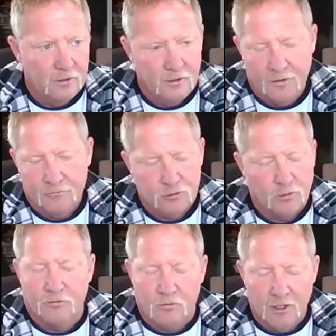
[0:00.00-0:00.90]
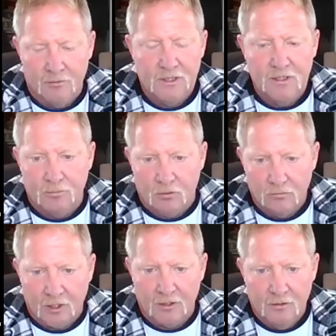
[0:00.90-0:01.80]
12th grade people.
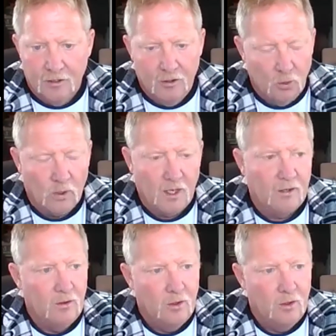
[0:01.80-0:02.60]
Like, what?